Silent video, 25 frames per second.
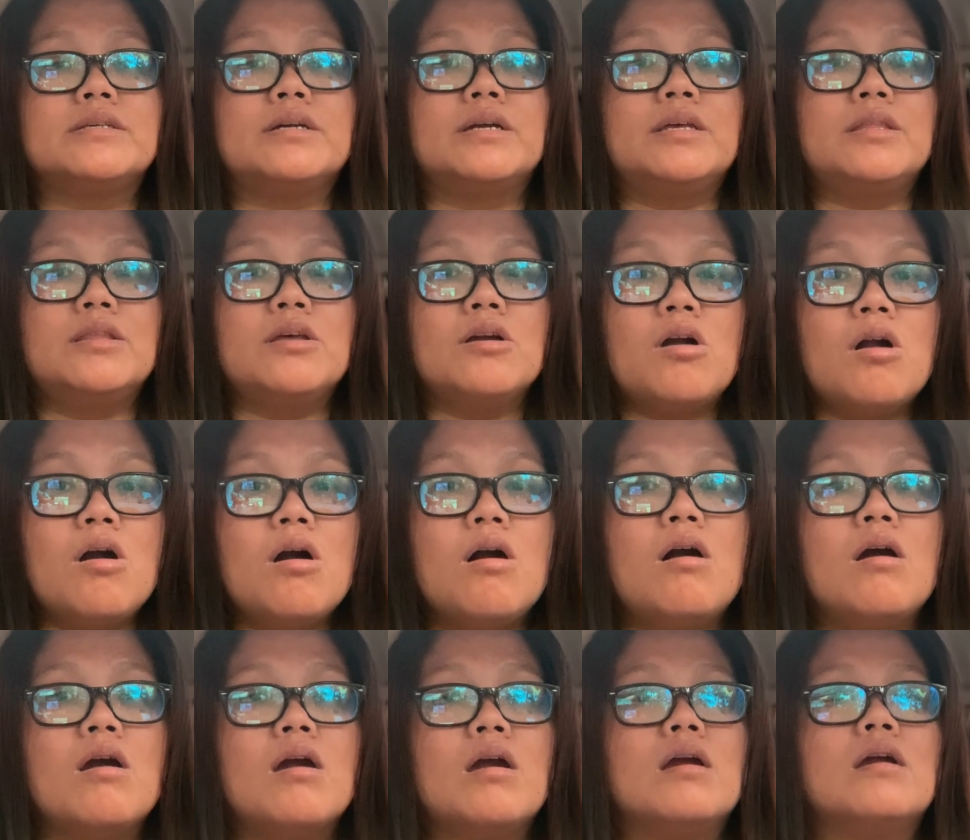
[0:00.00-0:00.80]
They're in the
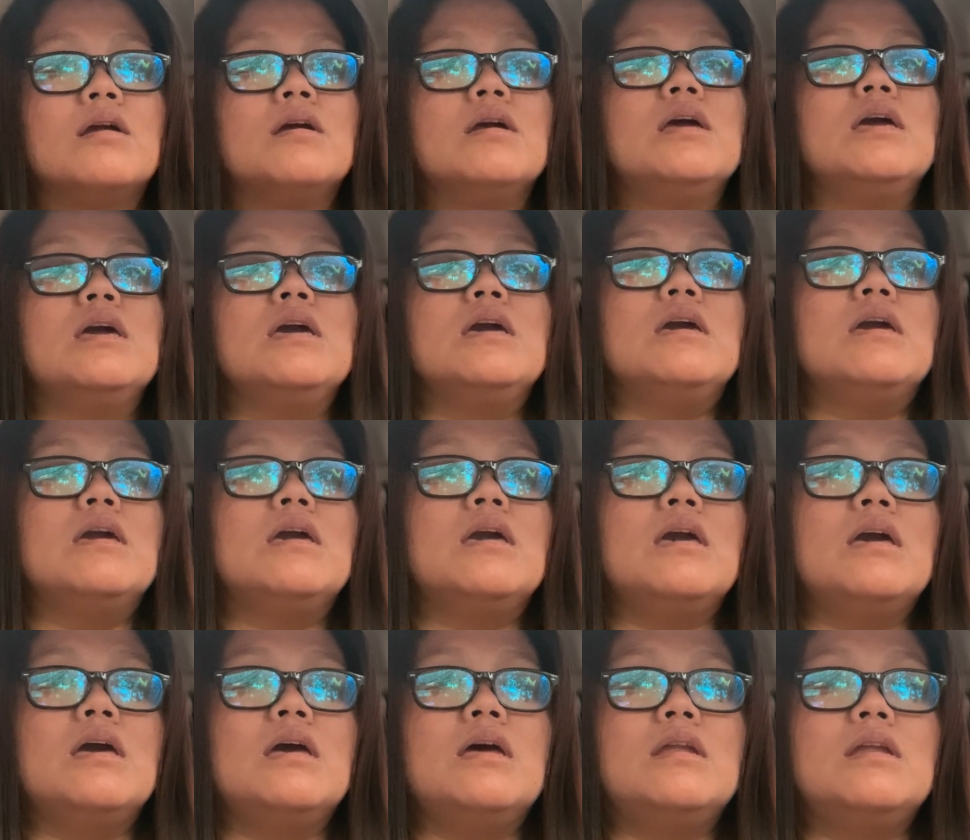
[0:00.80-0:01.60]
car,
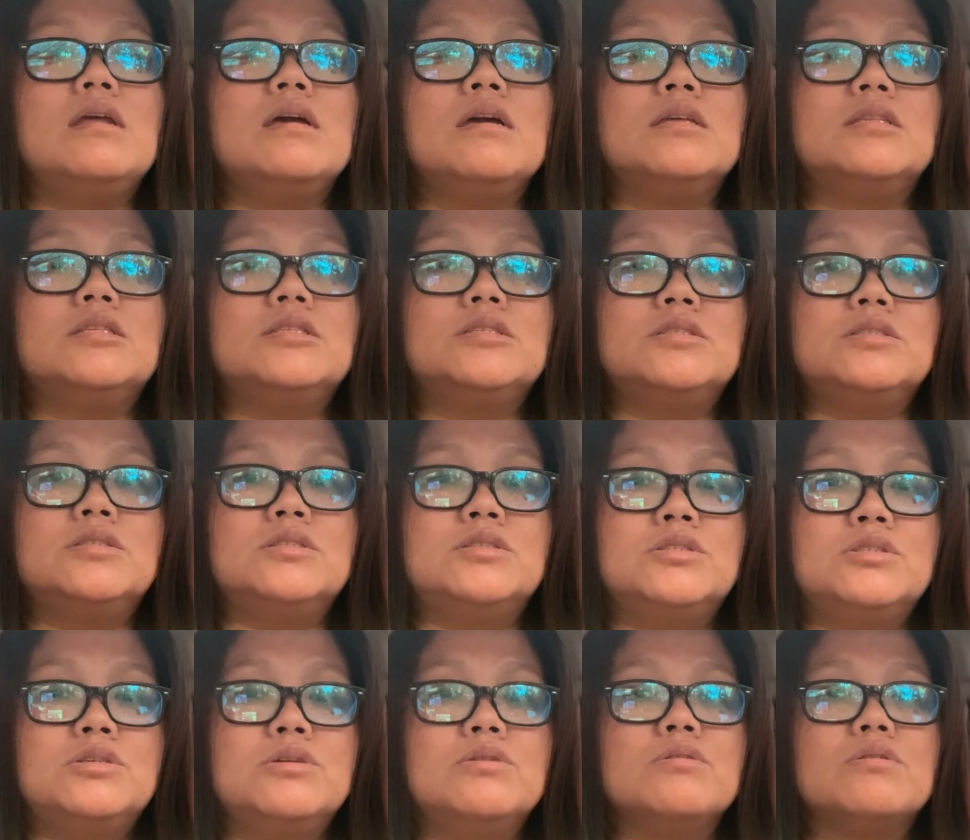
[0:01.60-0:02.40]
and it
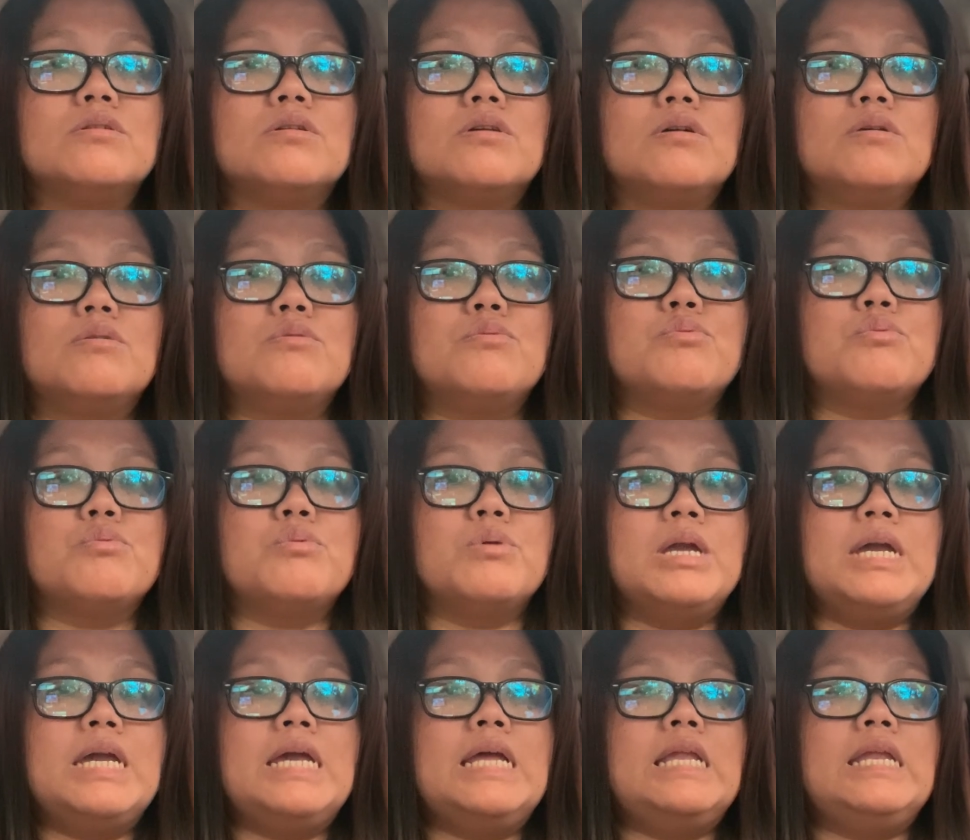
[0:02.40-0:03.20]
took
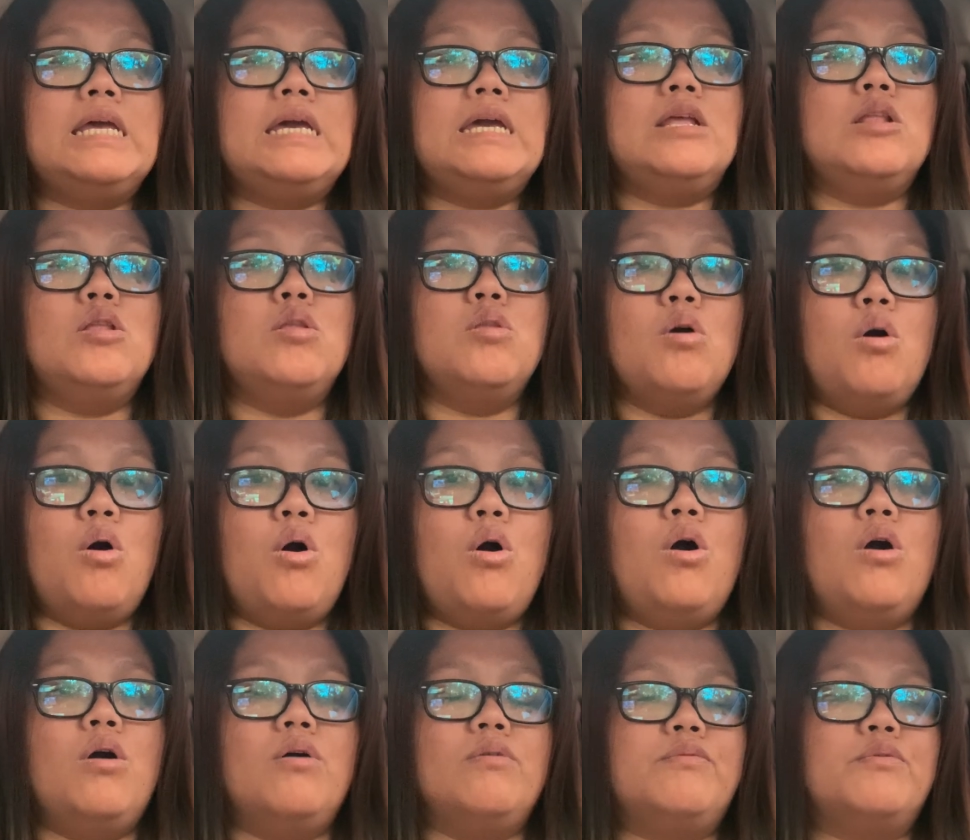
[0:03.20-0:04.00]
really
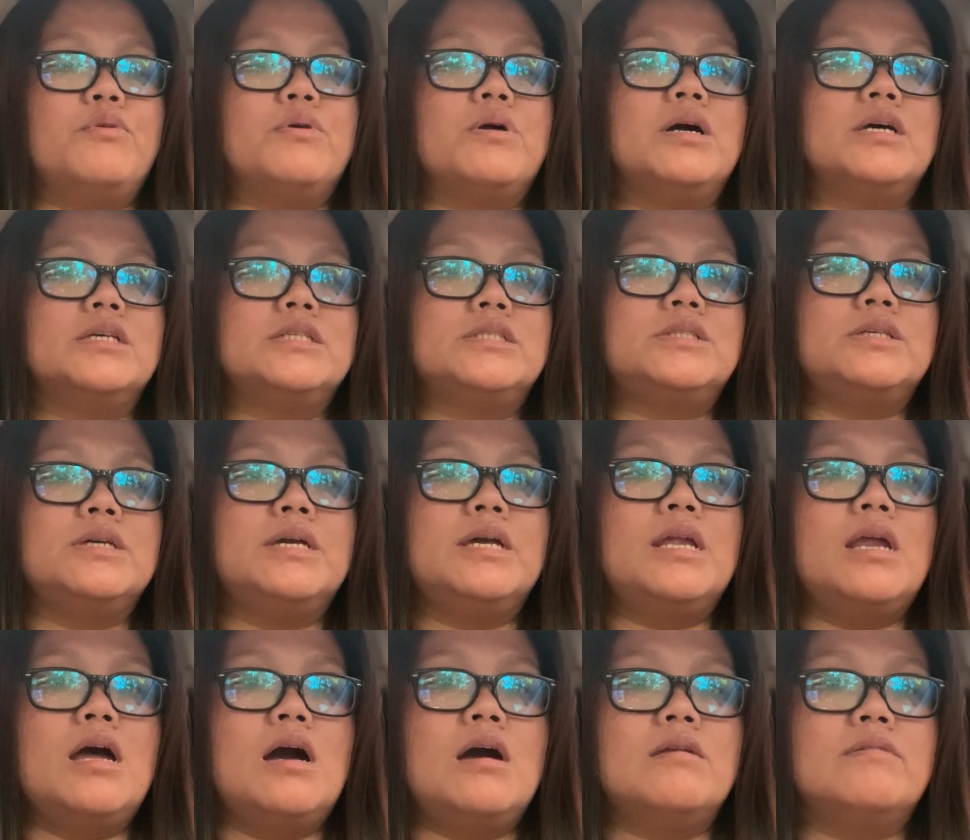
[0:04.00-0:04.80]
long for us to
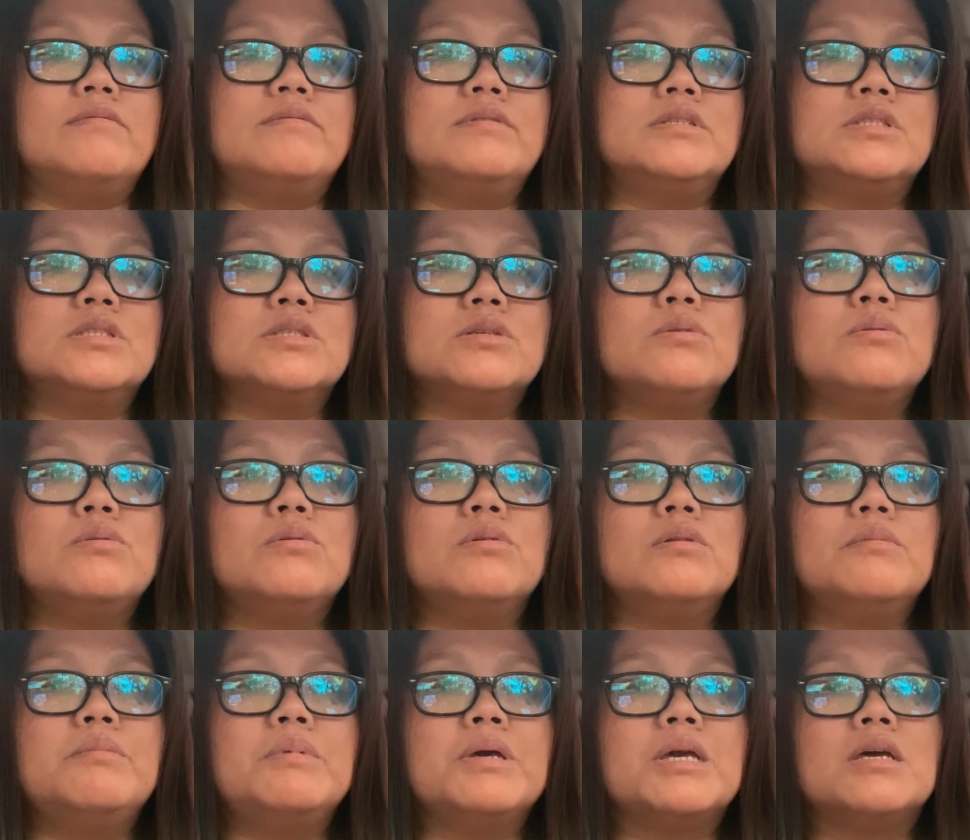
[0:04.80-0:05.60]
get out of the
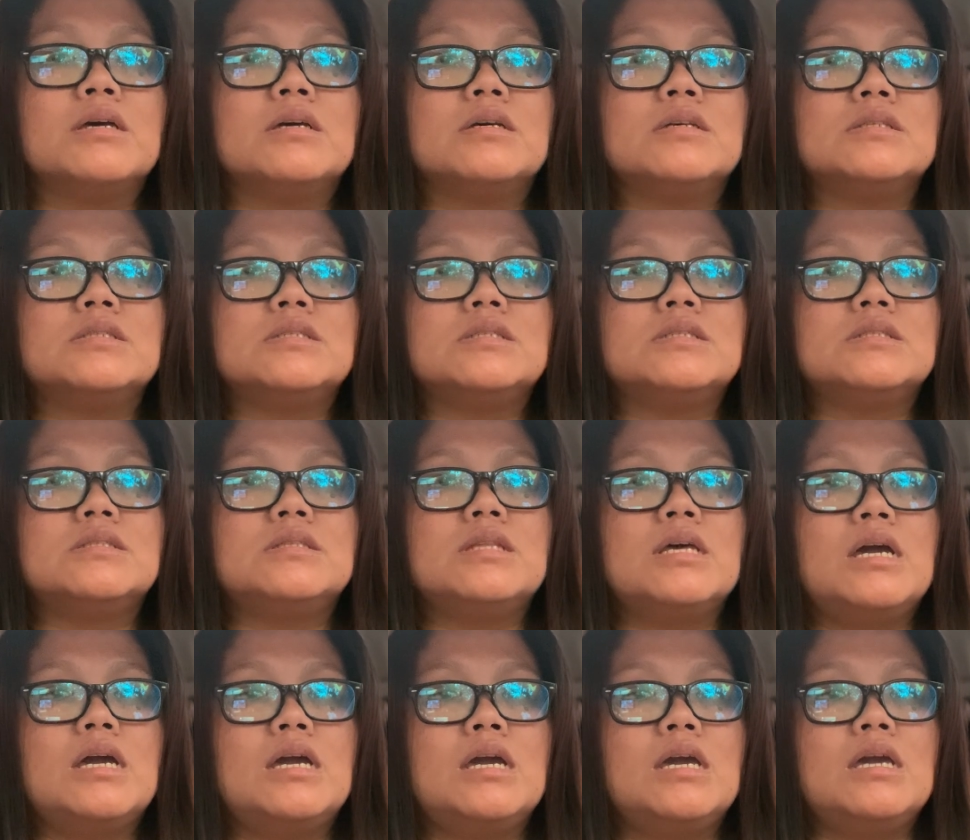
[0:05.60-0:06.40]
school because
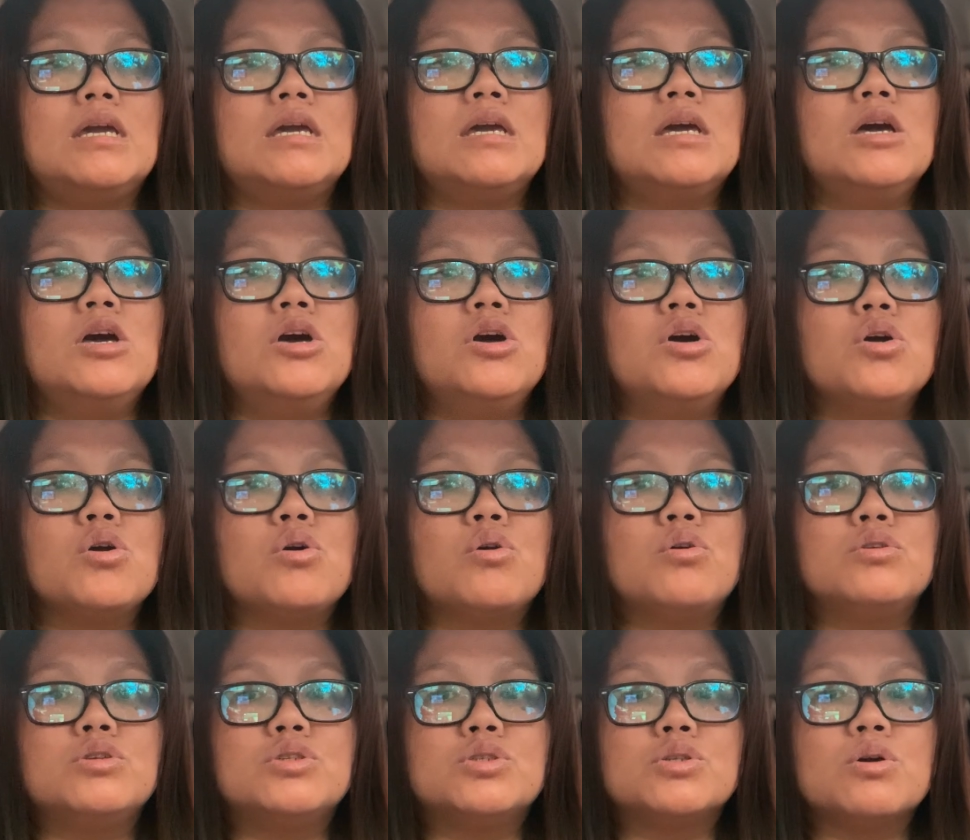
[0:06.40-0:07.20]
they
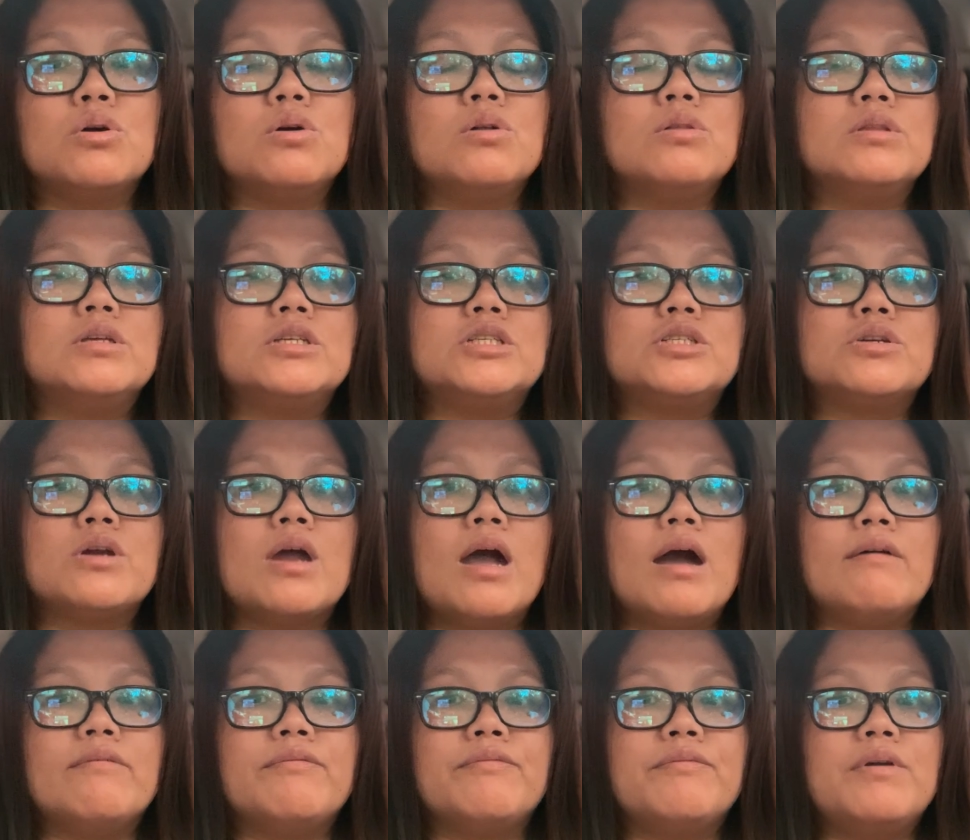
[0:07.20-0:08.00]
control the
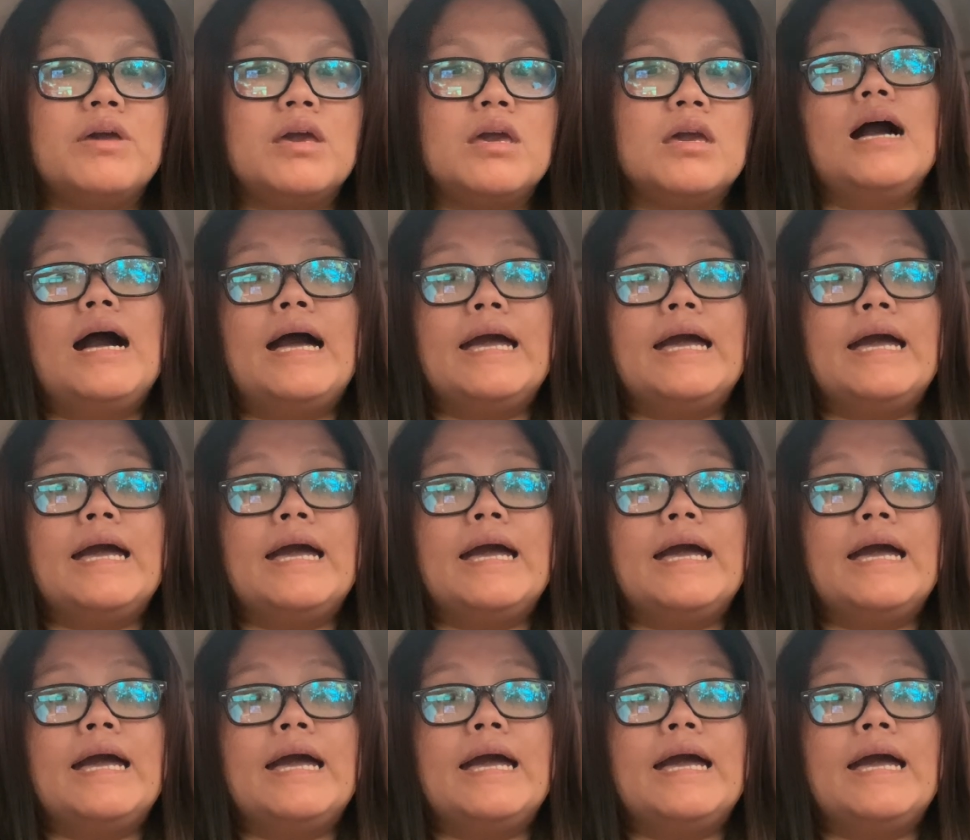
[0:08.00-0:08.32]
traffic.